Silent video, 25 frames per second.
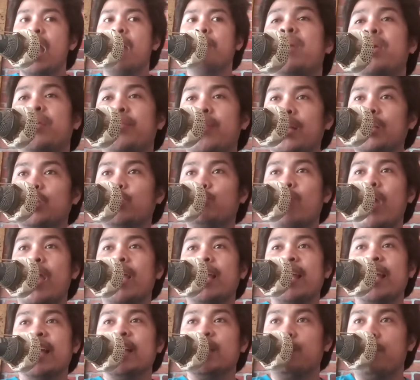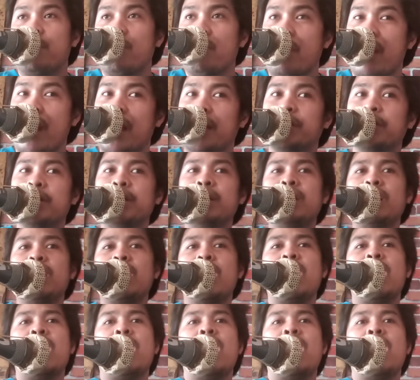May this strike inspiration,